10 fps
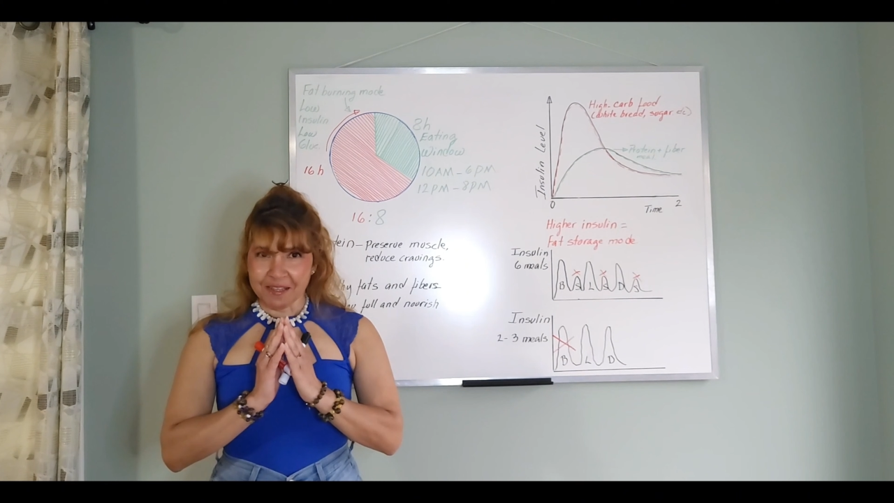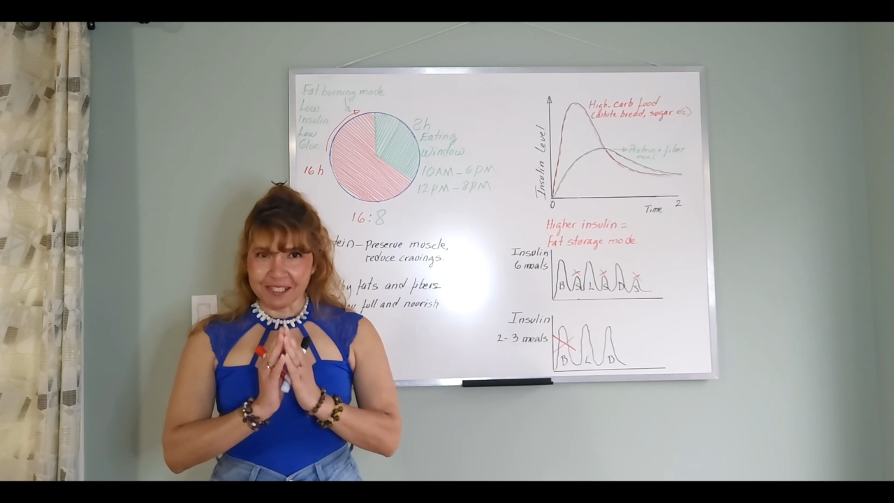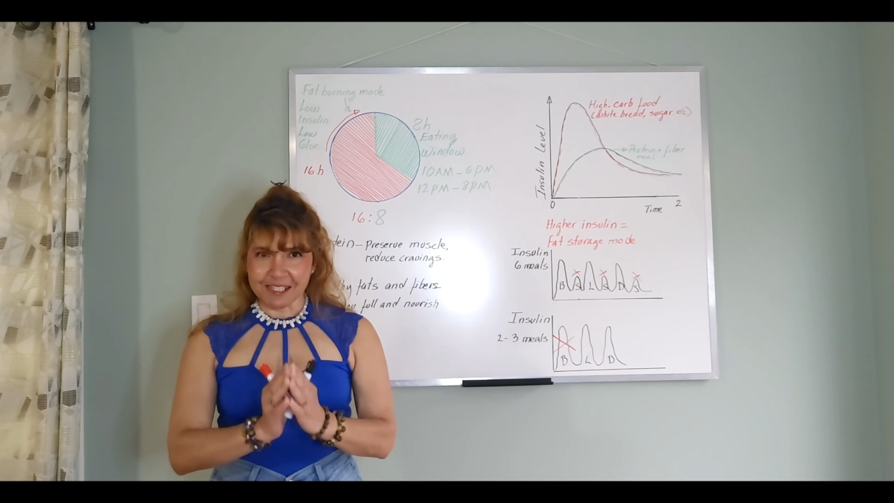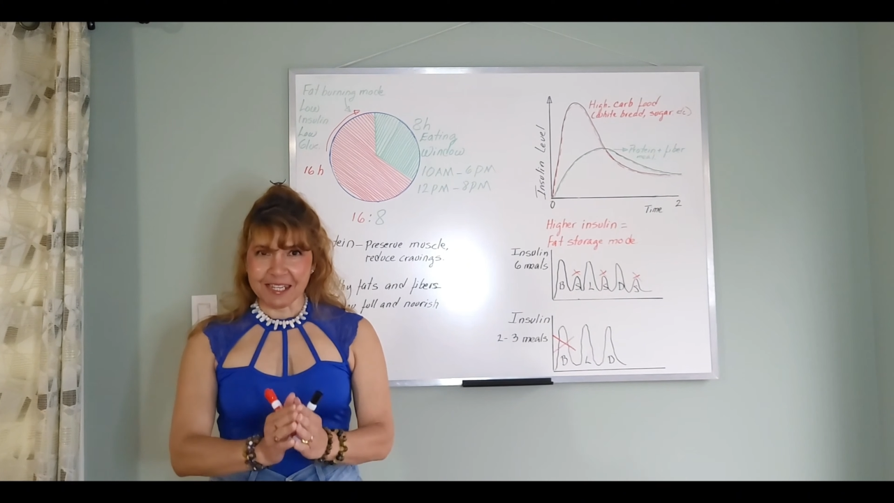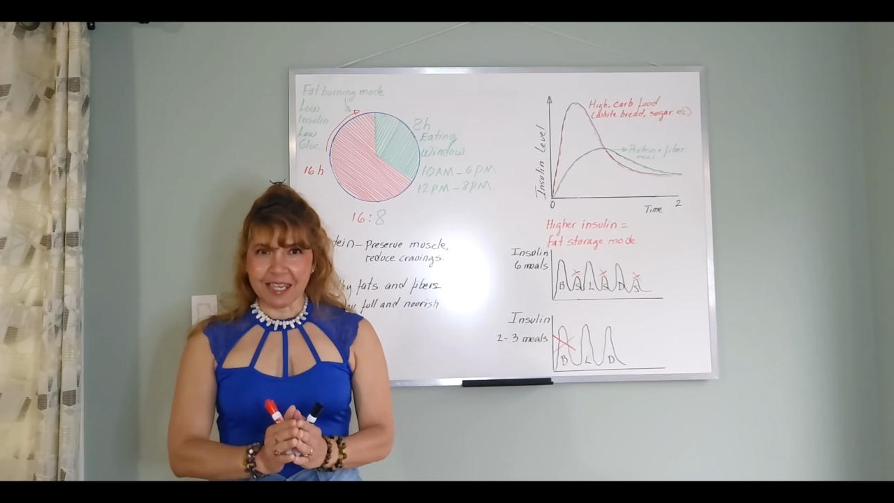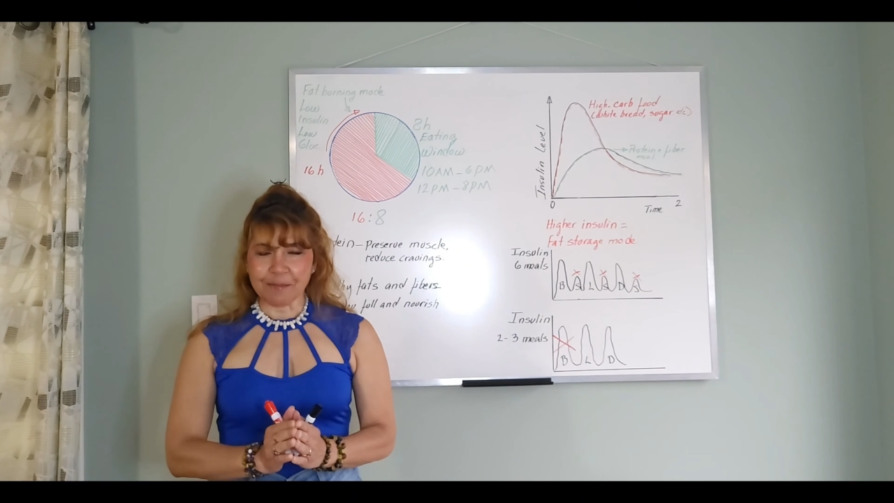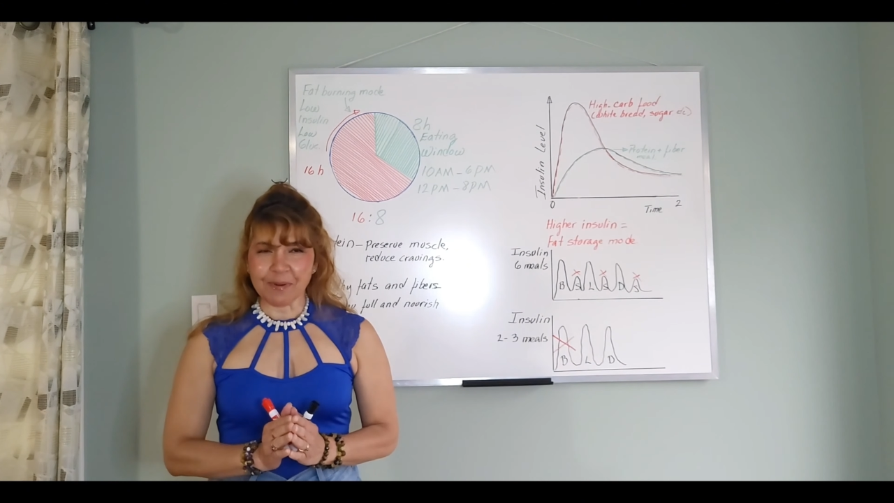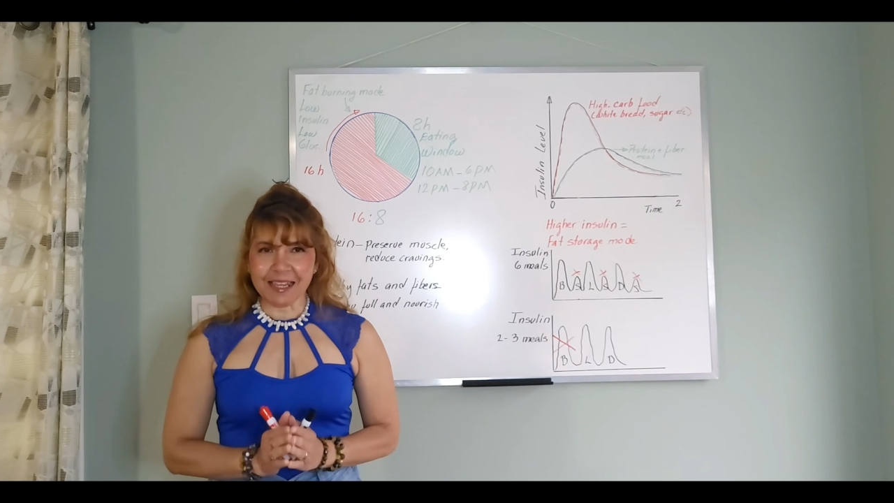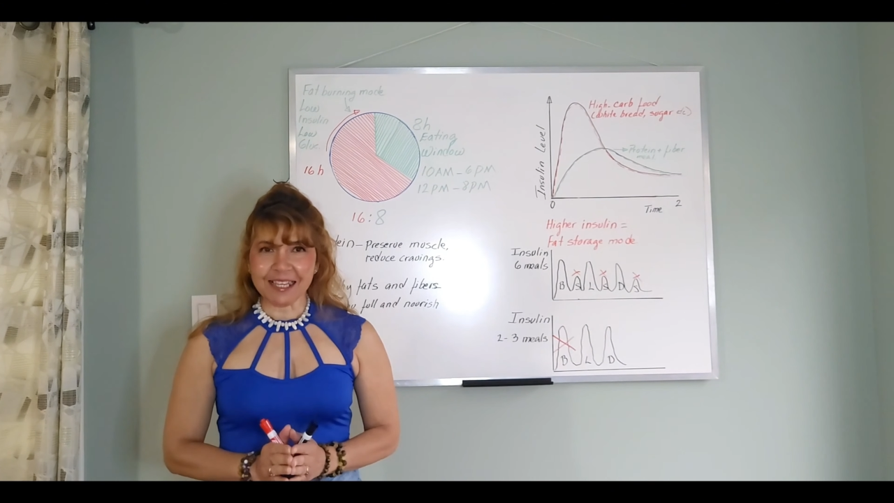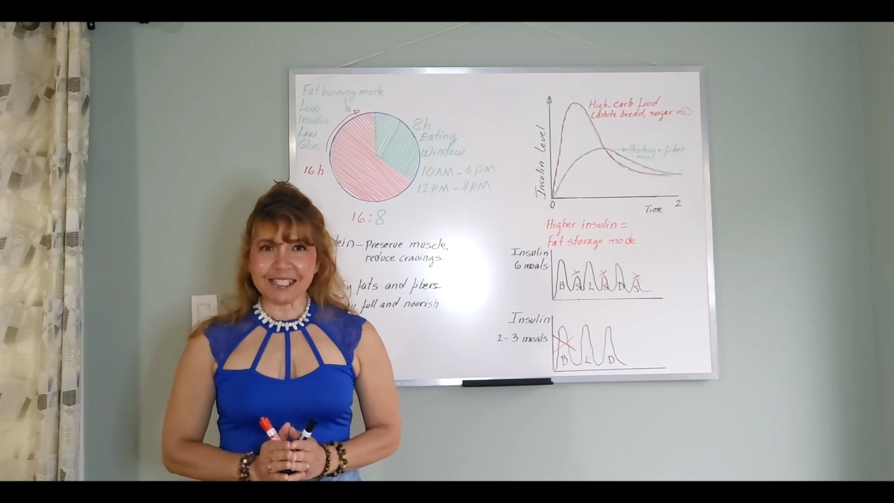Stay
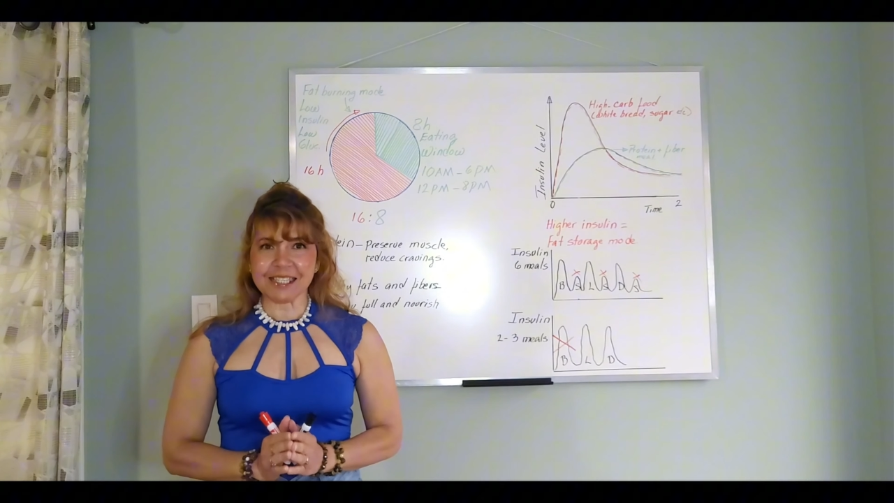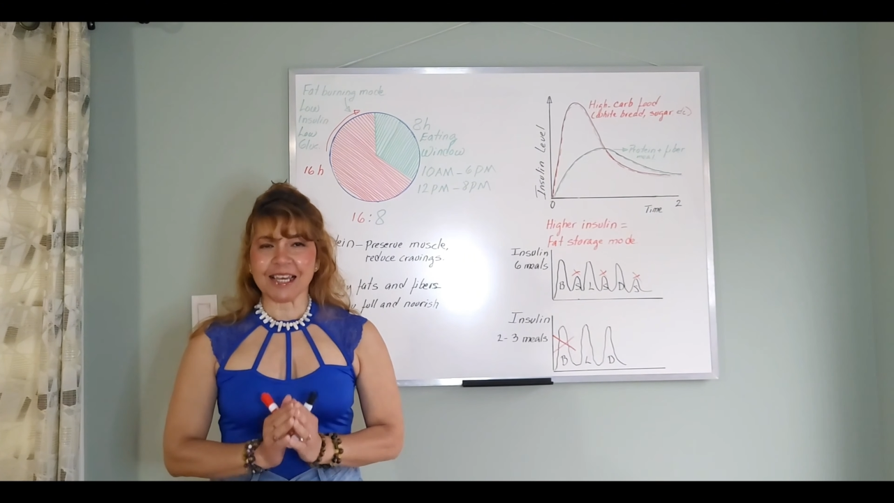blessed,